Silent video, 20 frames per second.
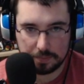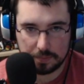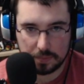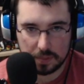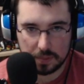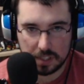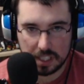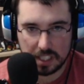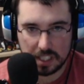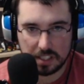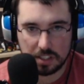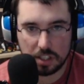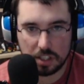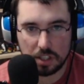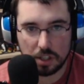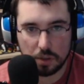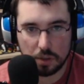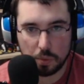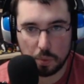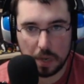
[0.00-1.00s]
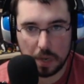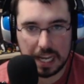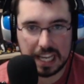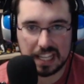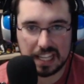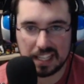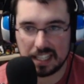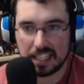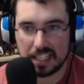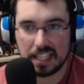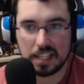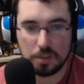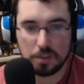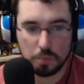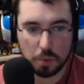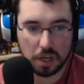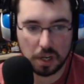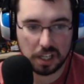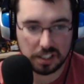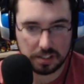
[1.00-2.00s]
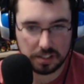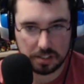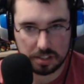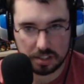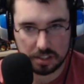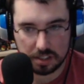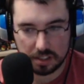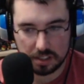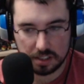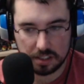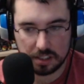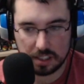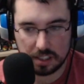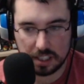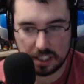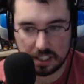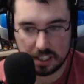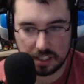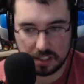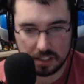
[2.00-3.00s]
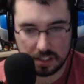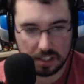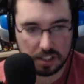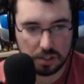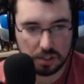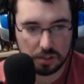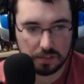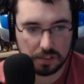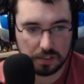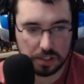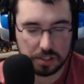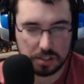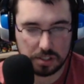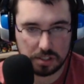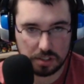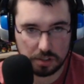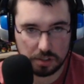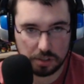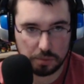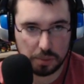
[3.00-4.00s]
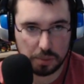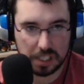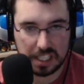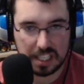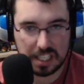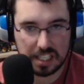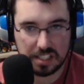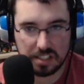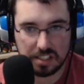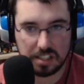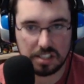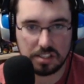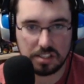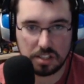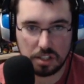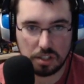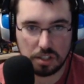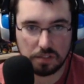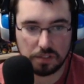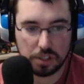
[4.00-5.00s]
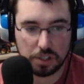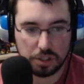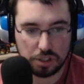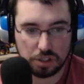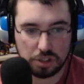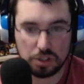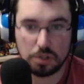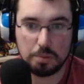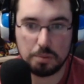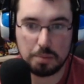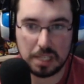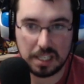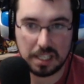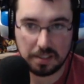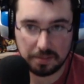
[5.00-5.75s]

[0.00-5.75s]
it to the way that he wants the universe, or what he sees the universe should be.